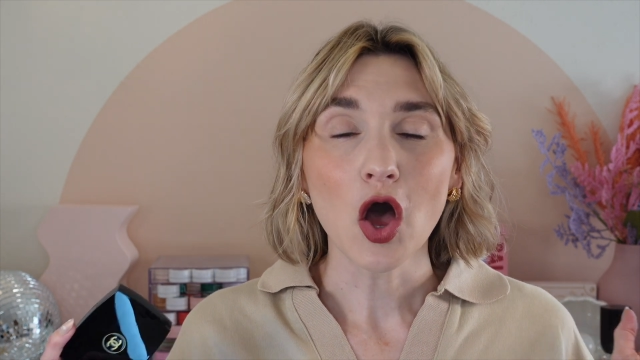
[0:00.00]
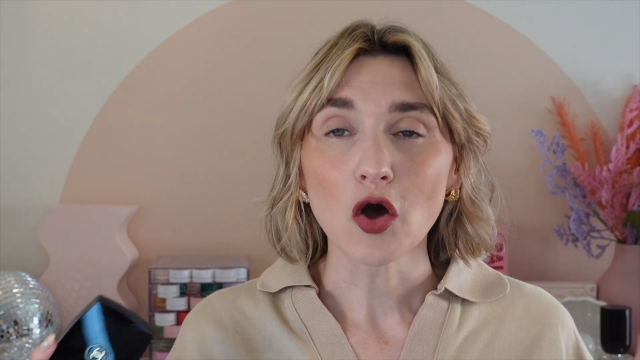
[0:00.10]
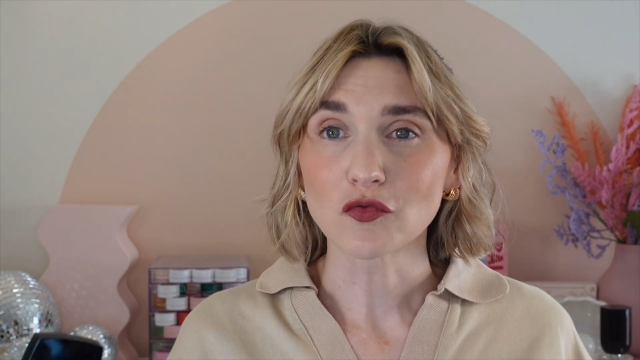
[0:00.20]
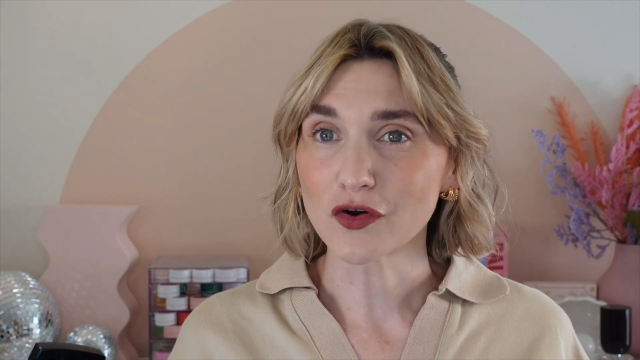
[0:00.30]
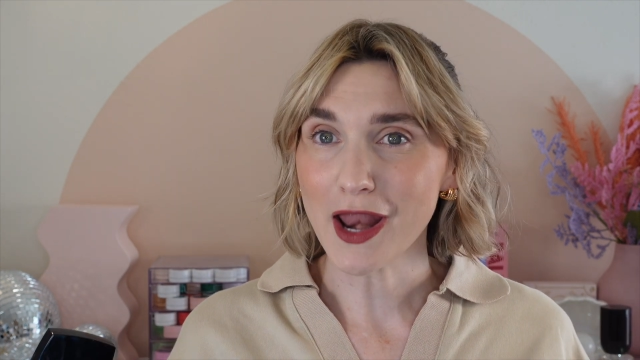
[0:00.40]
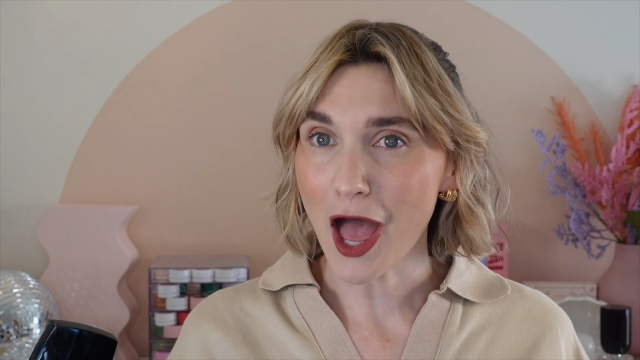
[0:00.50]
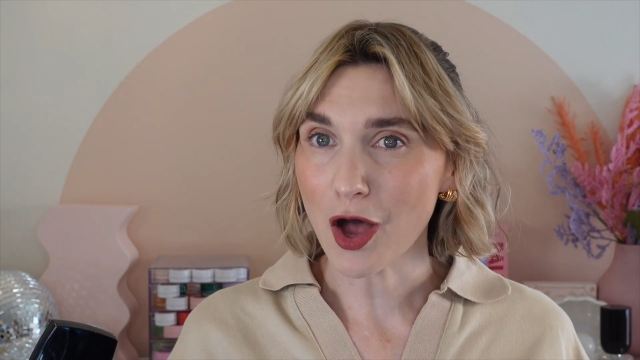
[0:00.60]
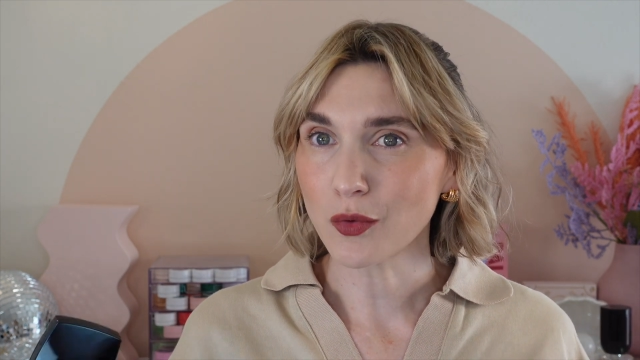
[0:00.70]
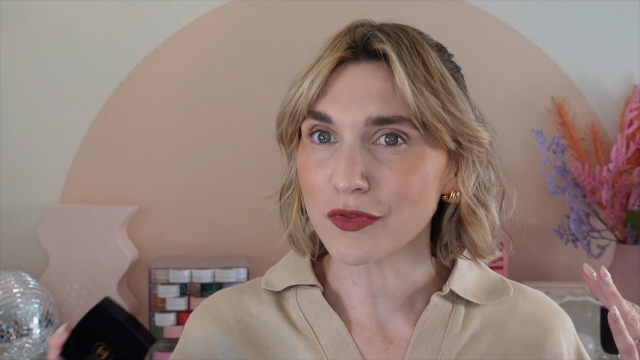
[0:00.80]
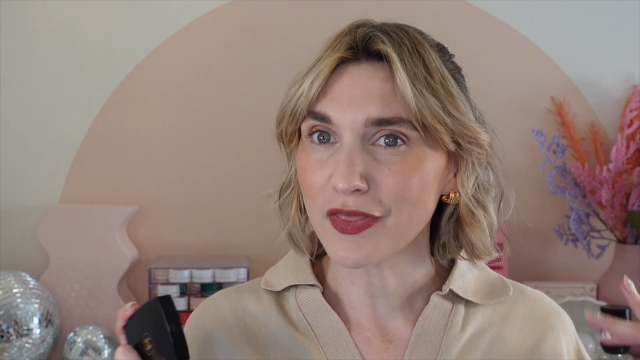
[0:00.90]
for
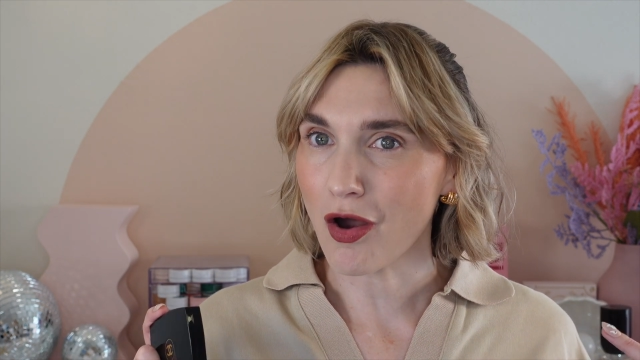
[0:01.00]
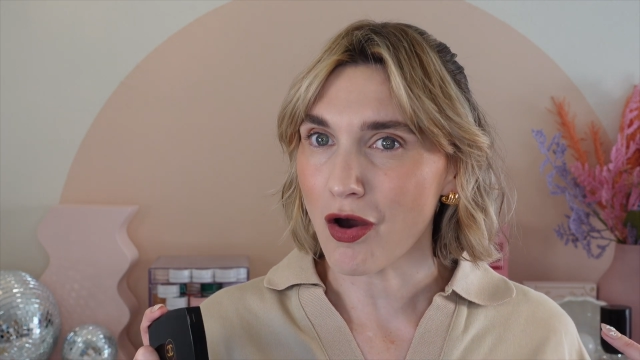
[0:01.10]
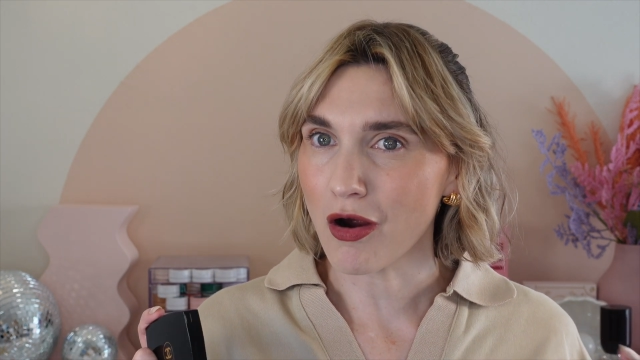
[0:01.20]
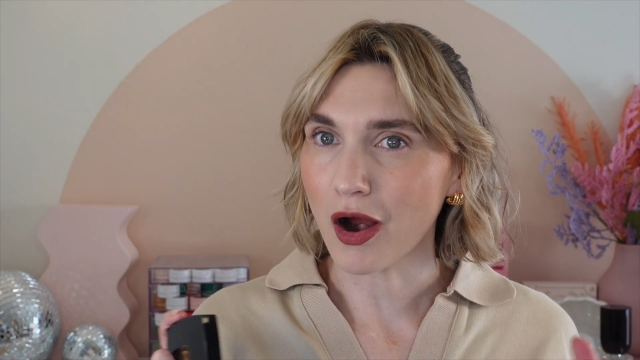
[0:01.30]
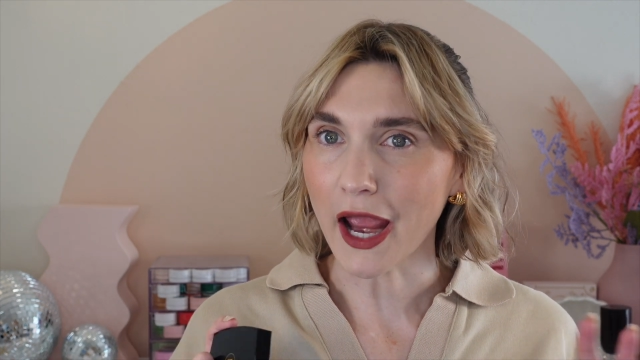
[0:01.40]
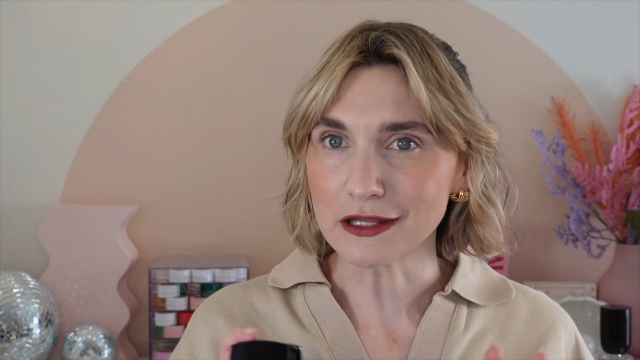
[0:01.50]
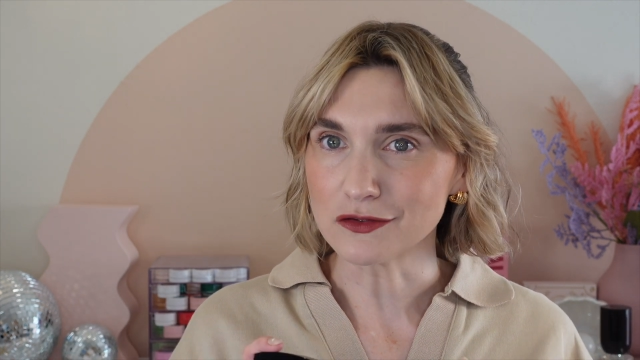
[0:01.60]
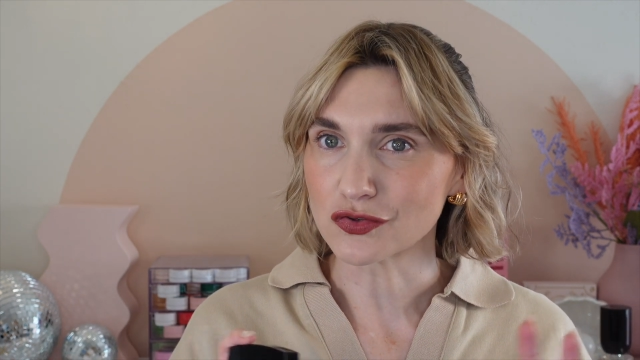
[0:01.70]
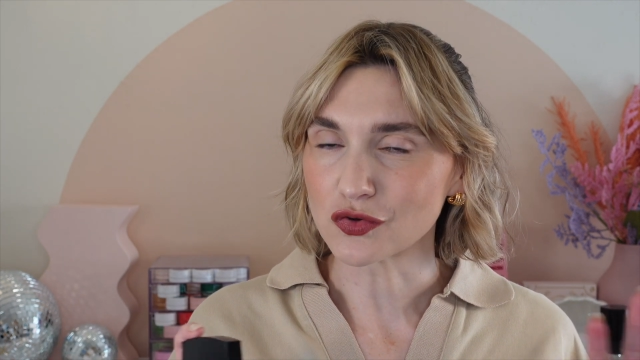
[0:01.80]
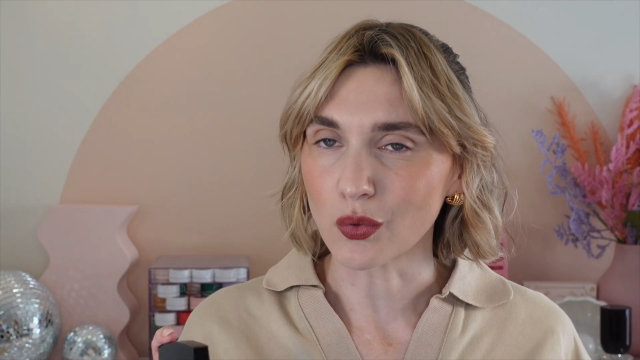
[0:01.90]
now, they are in
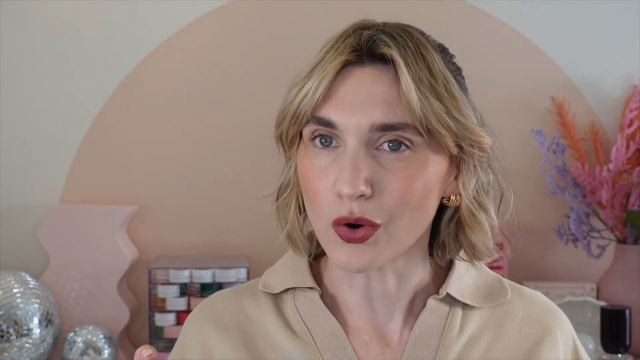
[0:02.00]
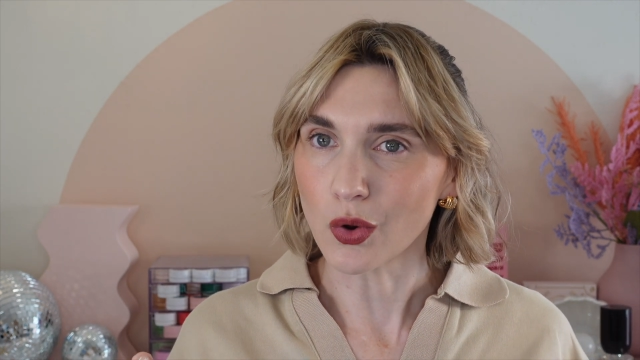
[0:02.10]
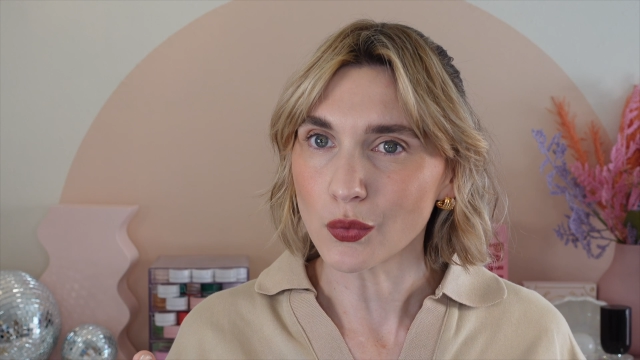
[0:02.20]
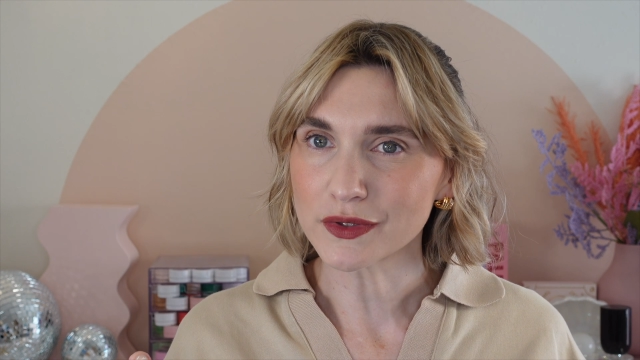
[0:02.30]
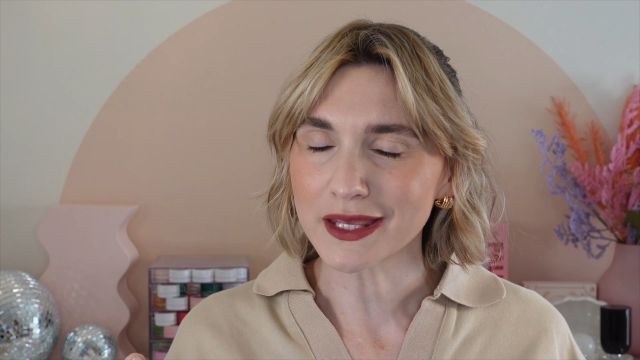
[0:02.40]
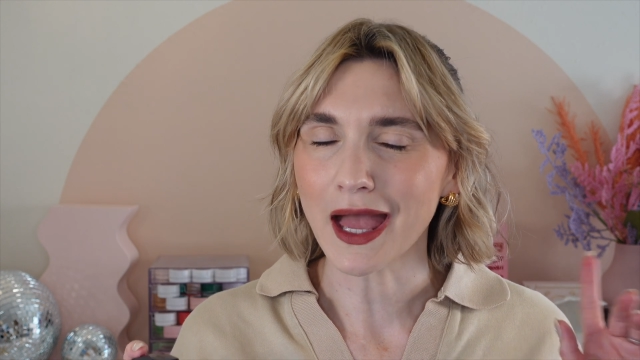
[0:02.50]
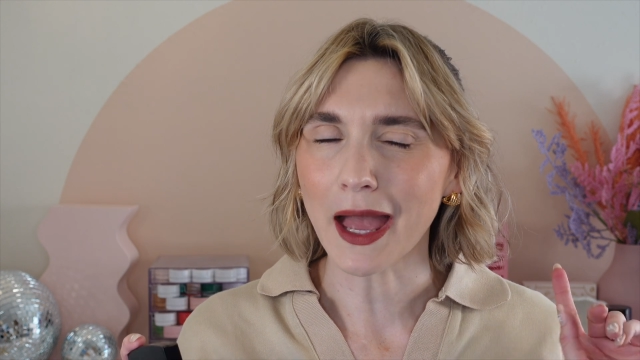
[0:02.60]
store only.